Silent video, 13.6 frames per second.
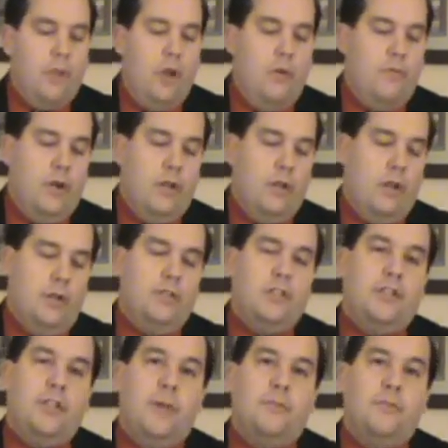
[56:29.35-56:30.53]
Over in
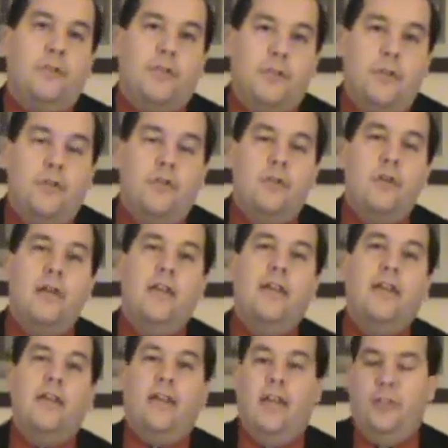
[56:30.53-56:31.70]
Colossians chapter 2,
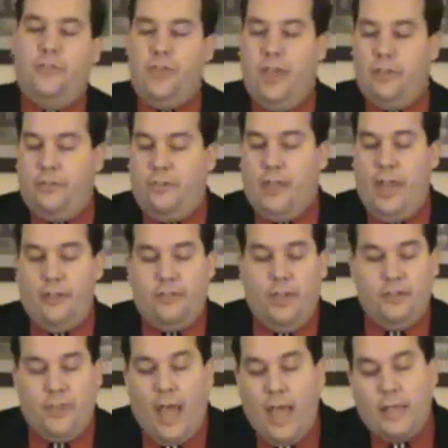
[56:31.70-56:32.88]
he says that that's
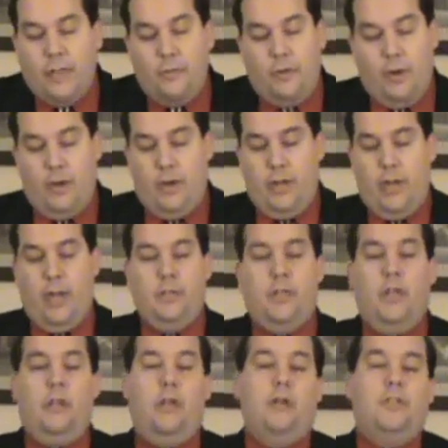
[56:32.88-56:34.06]
exactly what it does.
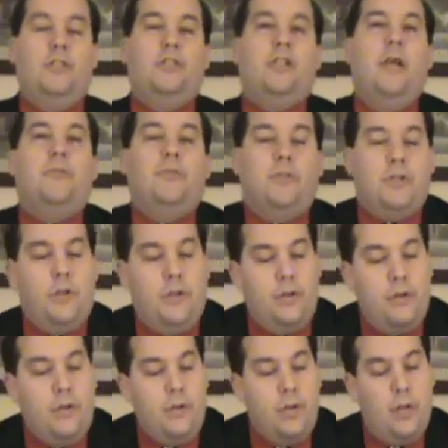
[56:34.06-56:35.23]
In Colossians chapter
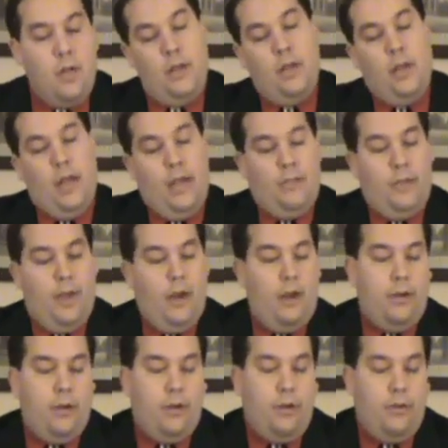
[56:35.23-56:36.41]
2, and there
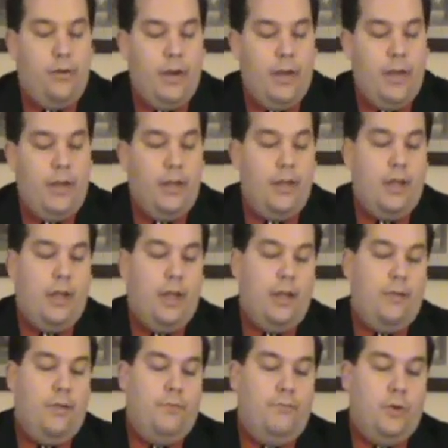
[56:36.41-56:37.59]
you can read
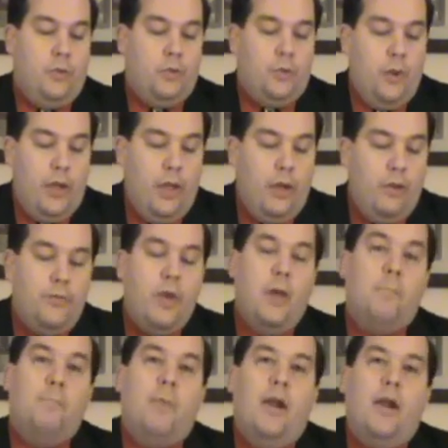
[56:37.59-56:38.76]
uh, verse
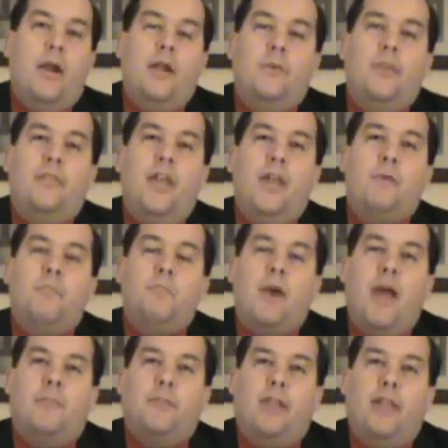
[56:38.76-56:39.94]
12, buried with him in
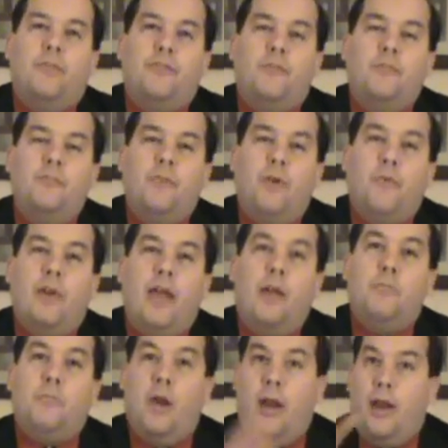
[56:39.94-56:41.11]
baptism.
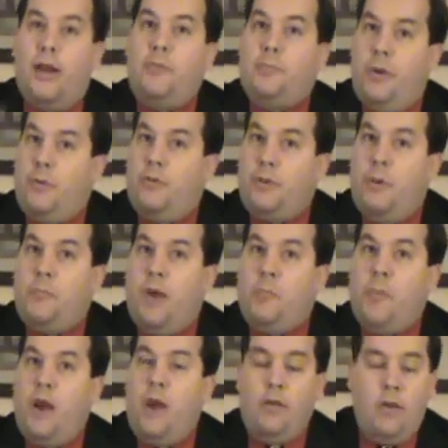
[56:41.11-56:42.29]
Okay, buried. Remember we're talking
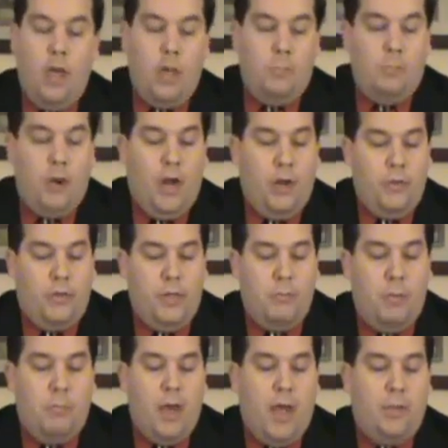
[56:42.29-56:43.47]
about burial? Buried with him
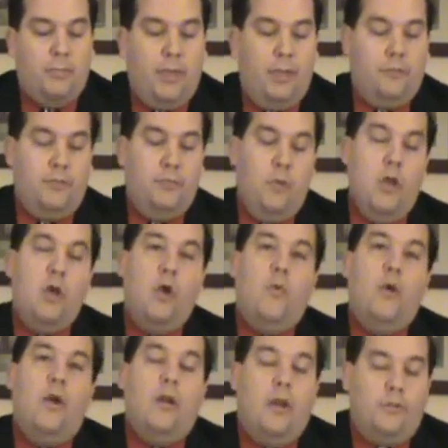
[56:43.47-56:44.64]
in baptism
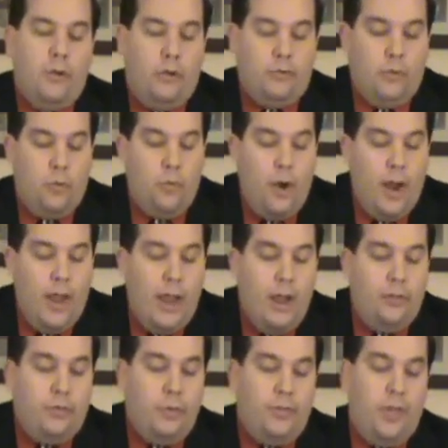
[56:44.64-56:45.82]
wherein I was also
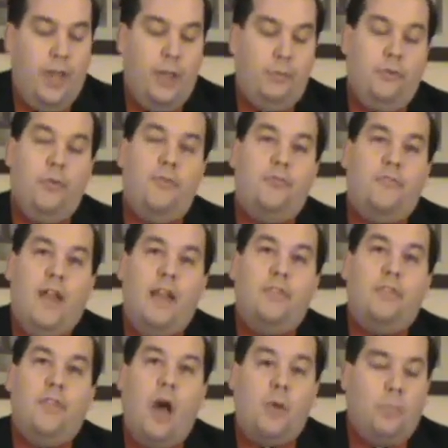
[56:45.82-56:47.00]
raised with him through faith
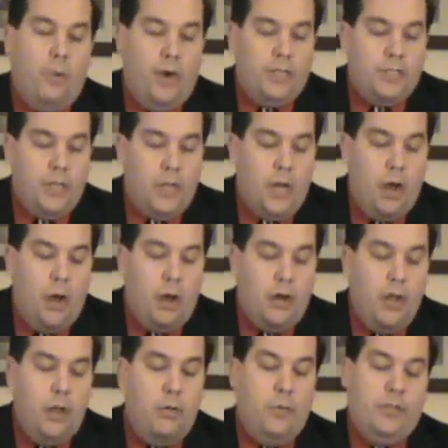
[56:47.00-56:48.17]
of the operation of
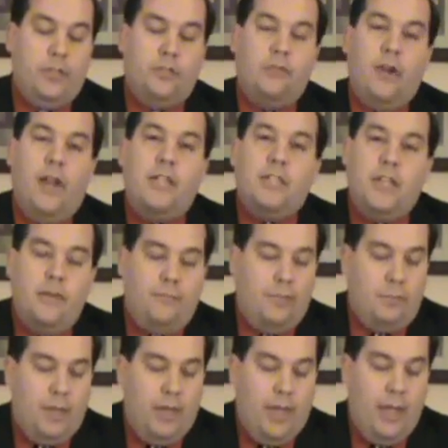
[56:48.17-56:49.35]
God, which has raised him
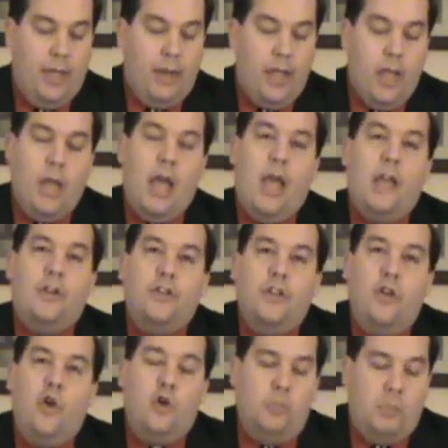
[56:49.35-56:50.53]
from the dead. And
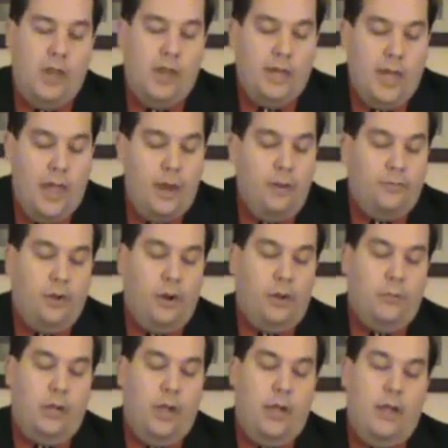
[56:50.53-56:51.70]
you, being dead in,
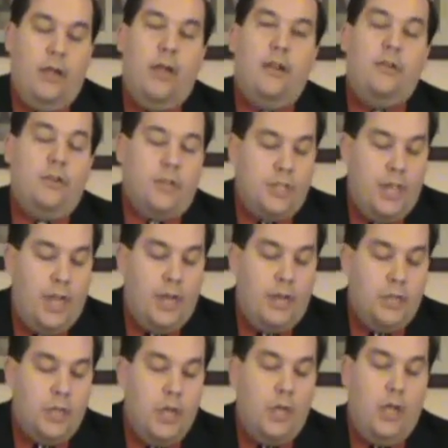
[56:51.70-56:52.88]
circum uh, your
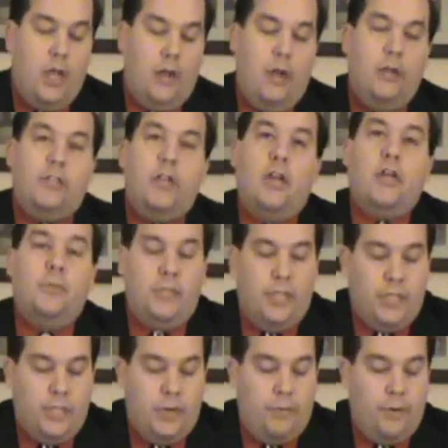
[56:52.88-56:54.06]
sins and
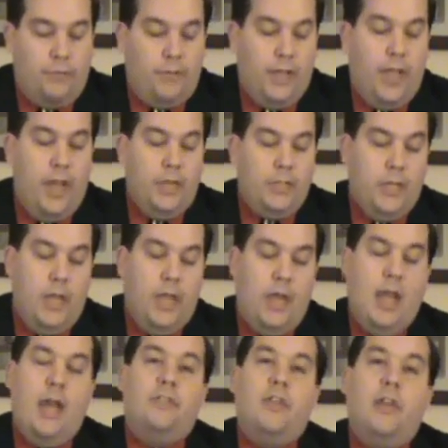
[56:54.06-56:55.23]
uncircumcision of your flesh,
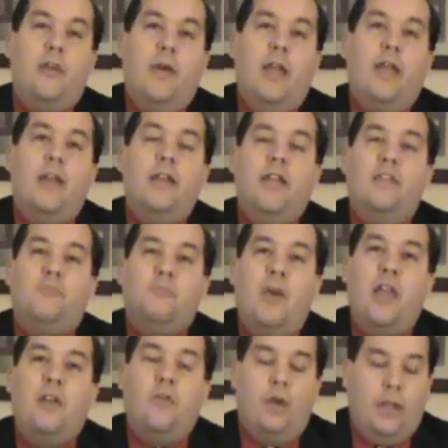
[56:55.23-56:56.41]
hath he quickened, he's
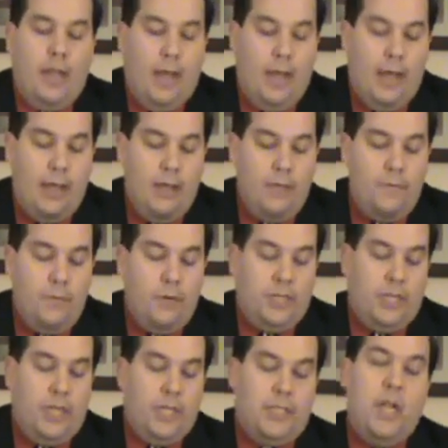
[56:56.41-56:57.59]
made you alive. Watch
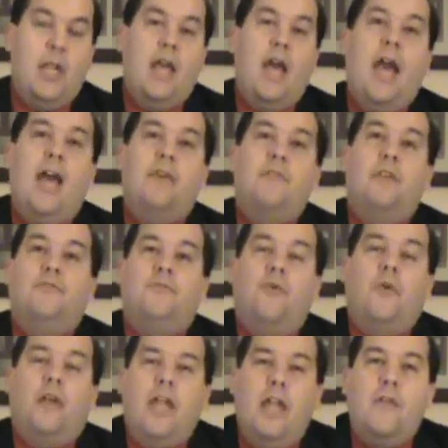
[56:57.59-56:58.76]
this. Having
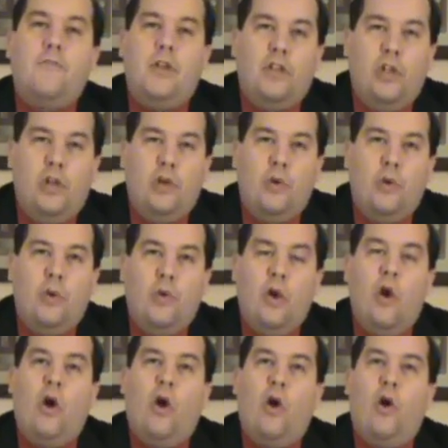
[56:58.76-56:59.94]
forgiven you
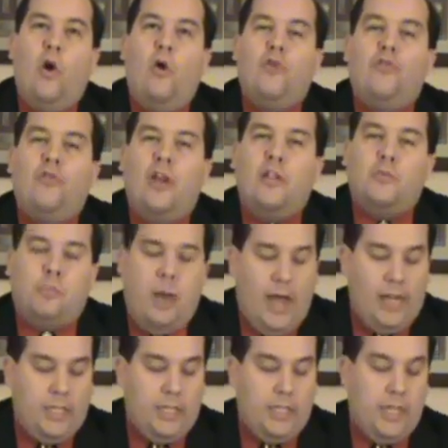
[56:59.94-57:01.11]
all
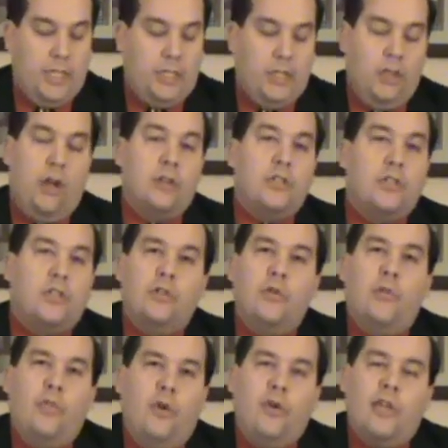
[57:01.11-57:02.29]
trespasses. That's Colossians
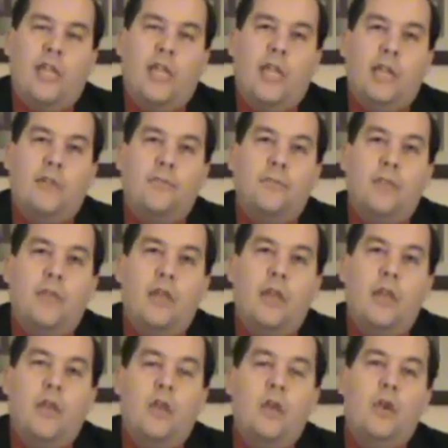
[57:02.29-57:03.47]
2.13.
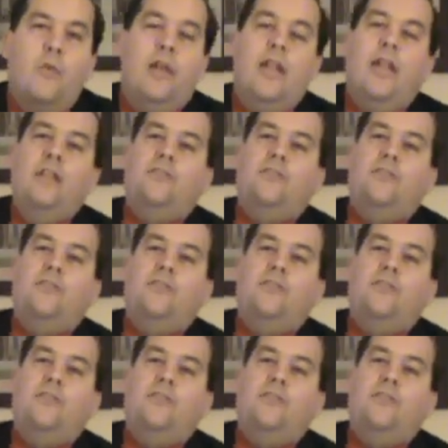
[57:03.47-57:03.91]
When